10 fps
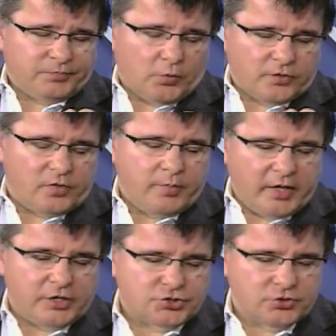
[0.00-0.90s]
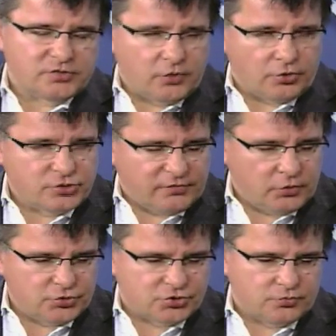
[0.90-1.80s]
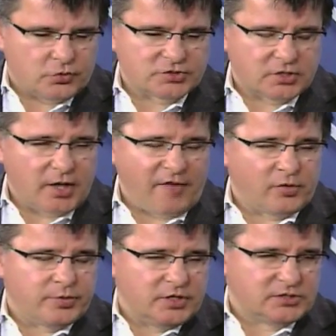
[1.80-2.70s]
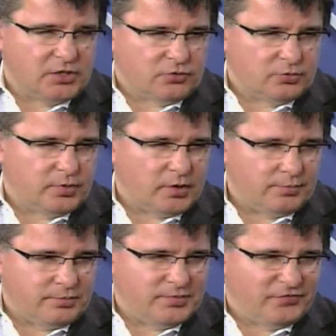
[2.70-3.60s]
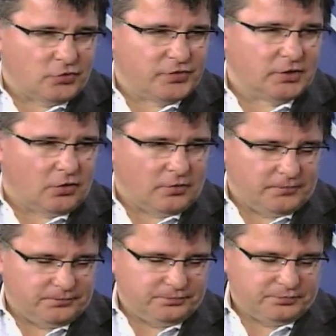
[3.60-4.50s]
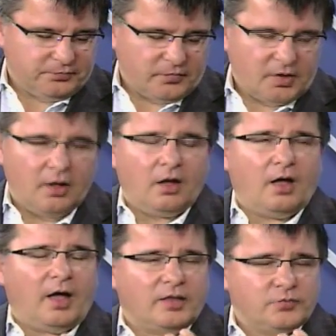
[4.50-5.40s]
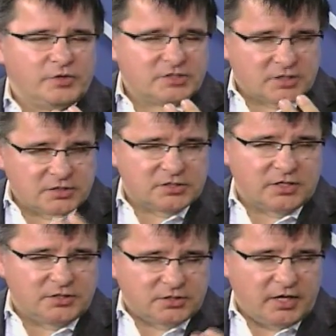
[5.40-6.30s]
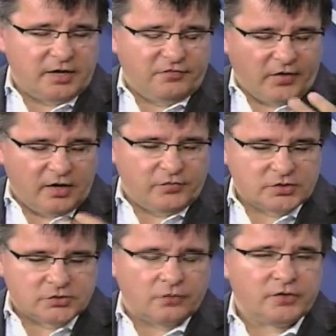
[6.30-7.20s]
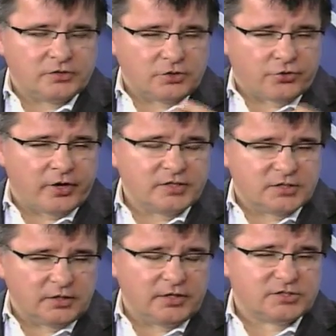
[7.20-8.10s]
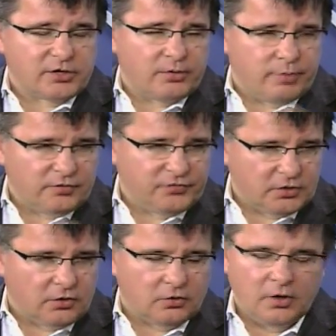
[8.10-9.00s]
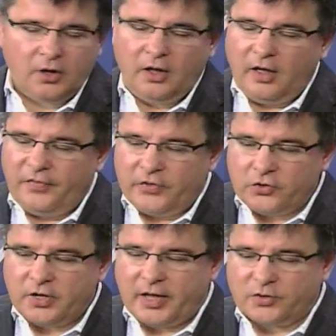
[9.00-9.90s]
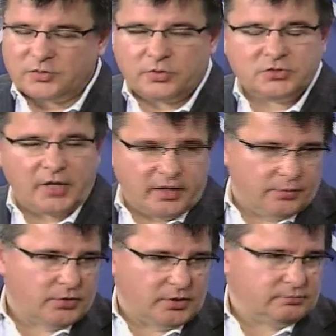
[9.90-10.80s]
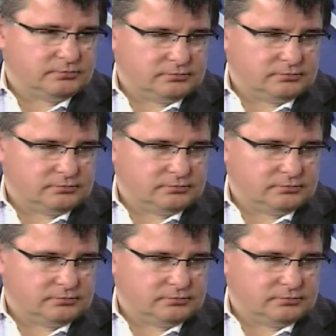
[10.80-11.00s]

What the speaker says: one of the main issues of the Orange Revolution was that everybody is equal before the law. And we still see today, 5 years on, that Ukraine's elites are above the law and they're not accountable to anybody.